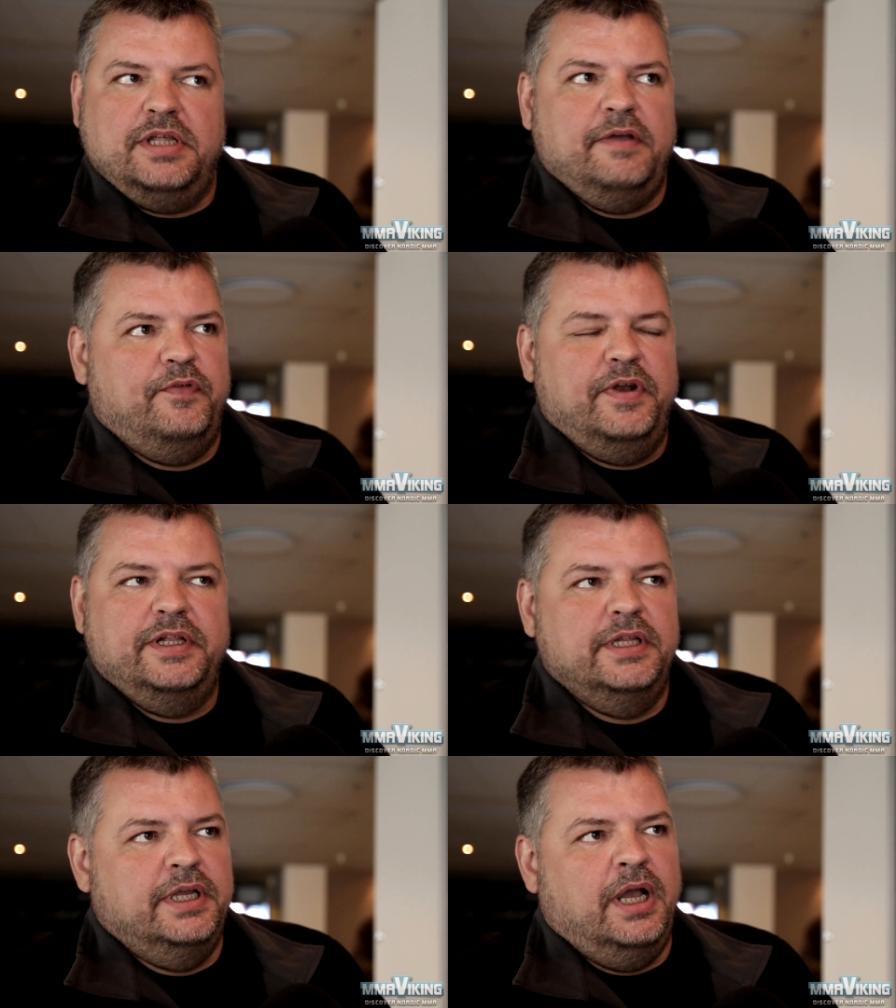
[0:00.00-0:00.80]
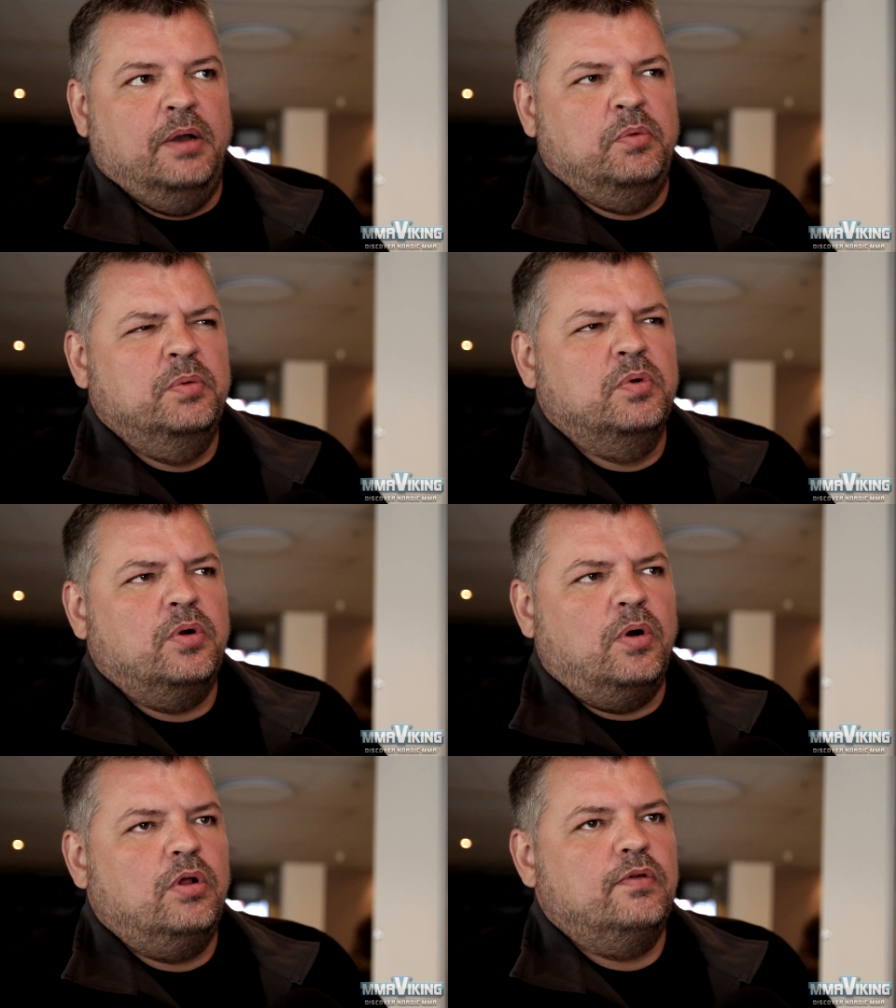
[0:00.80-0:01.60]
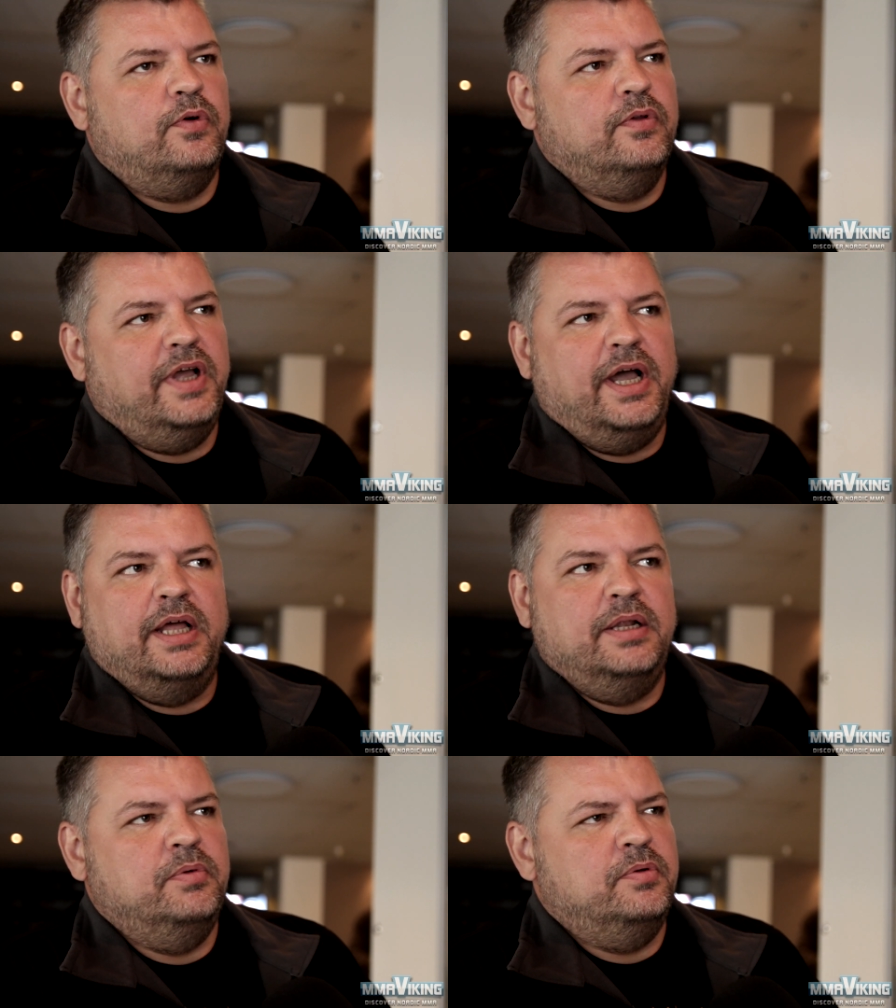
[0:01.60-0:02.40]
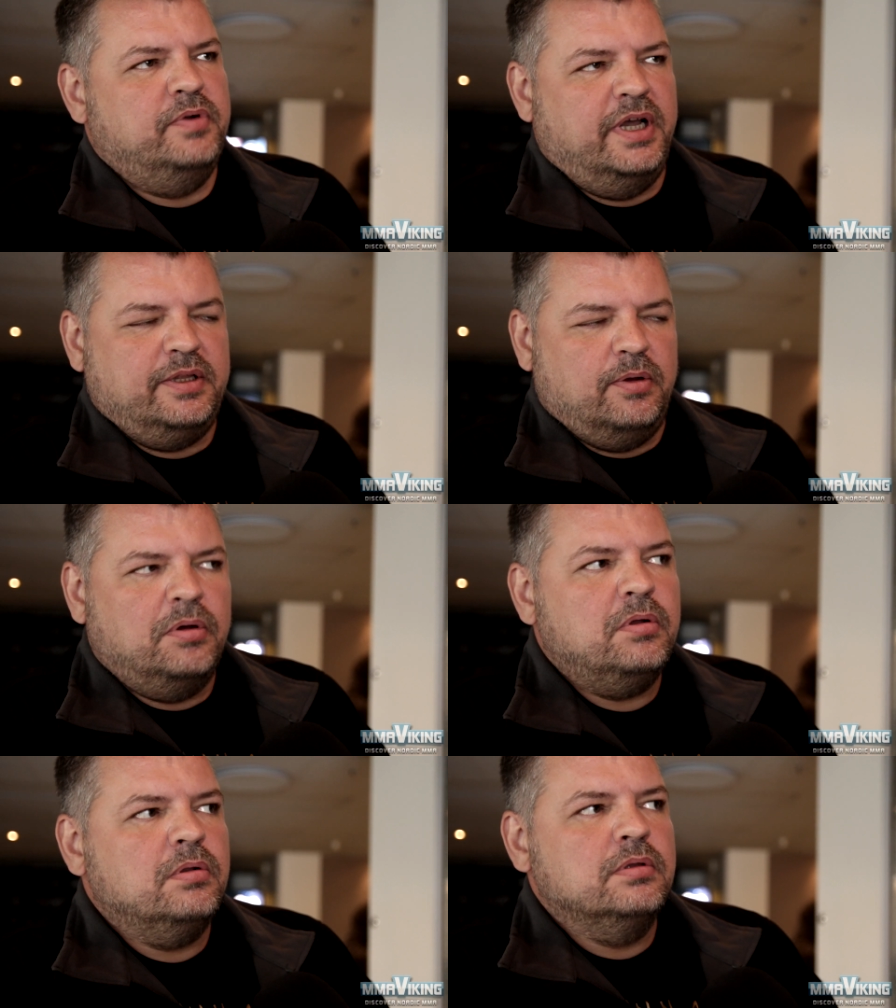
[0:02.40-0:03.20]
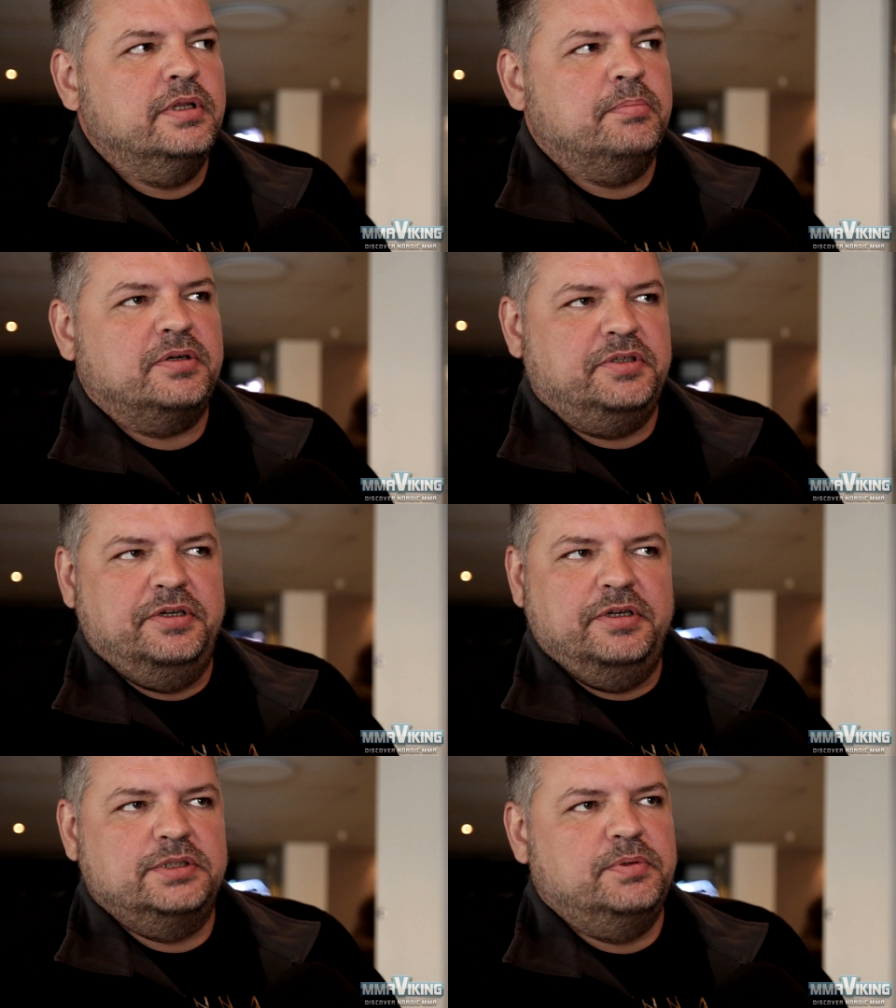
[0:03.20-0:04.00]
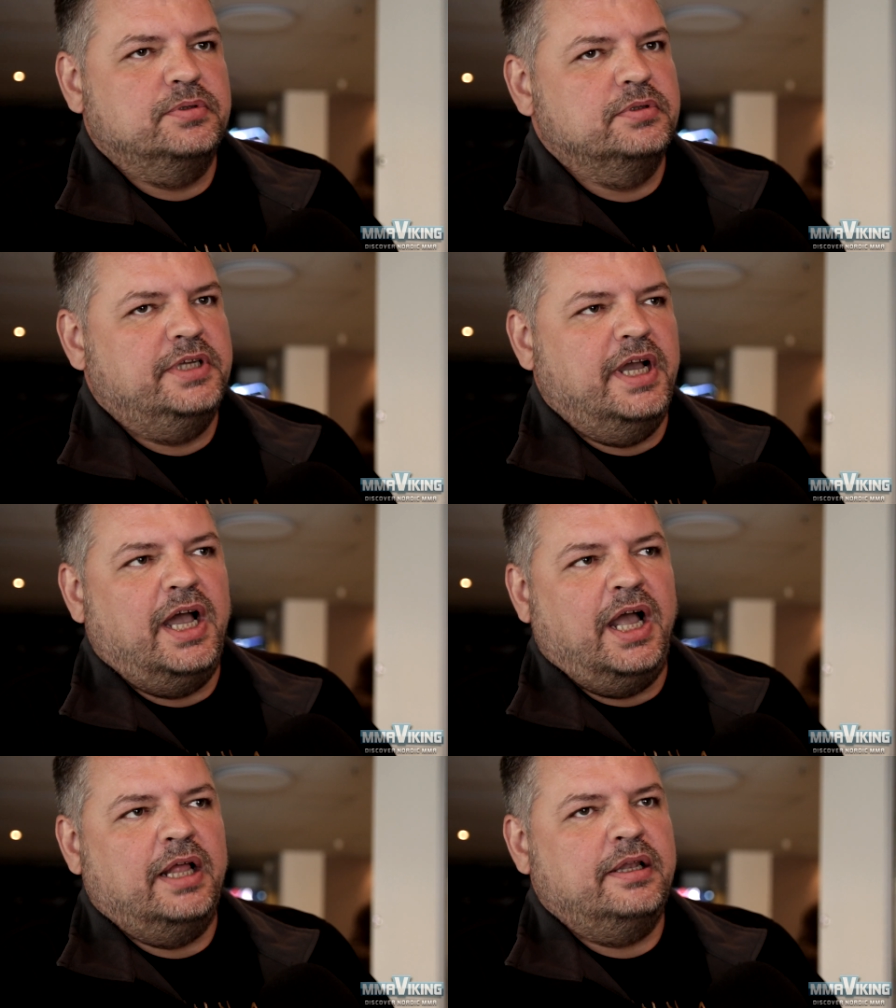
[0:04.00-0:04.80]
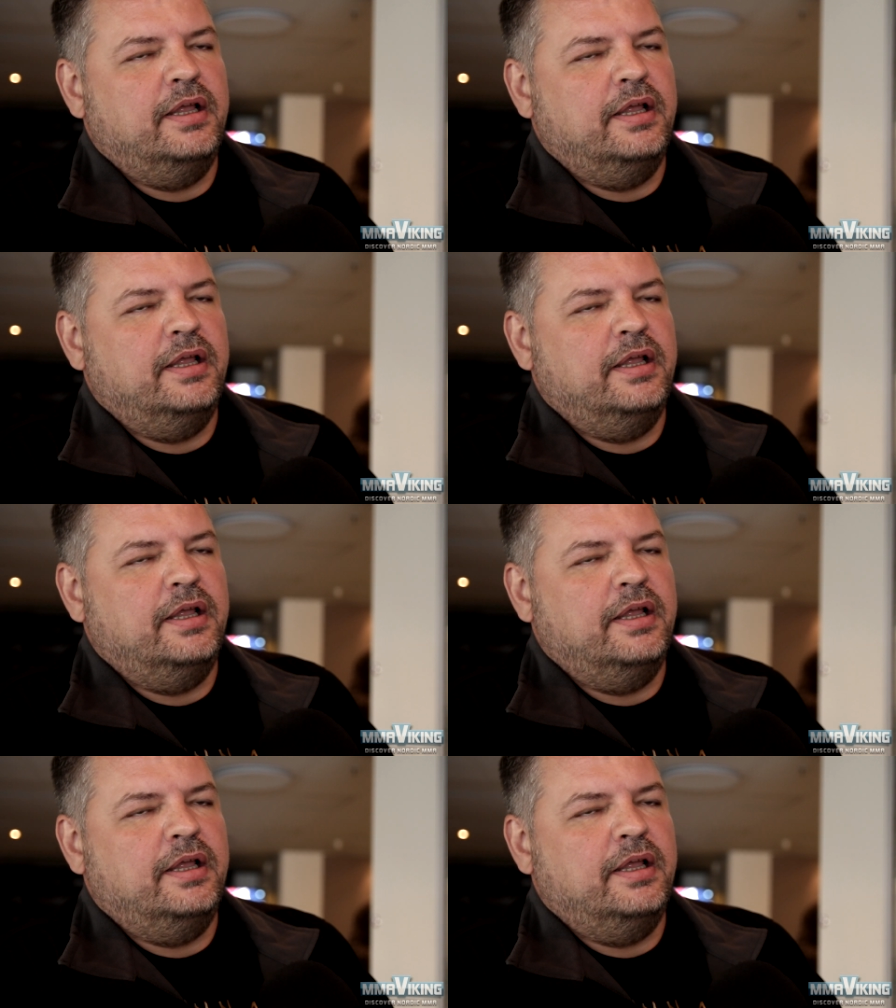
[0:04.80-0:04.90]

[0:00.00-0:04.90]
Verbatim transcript: definitely, and we were all for that, and we read all the materials we could get.